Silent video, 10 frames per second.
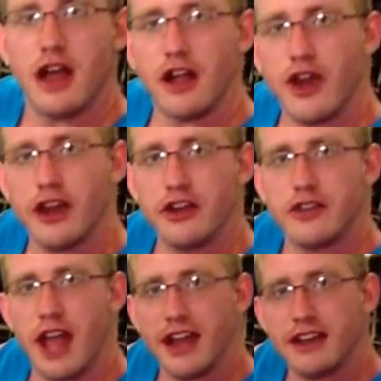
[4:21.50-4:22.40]
greater
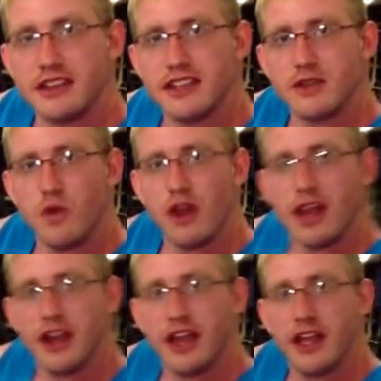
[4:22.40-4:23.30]
tightness in one
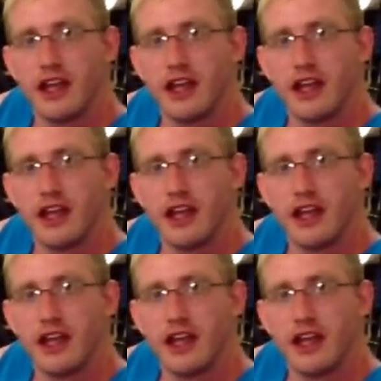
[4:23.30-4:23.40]
area,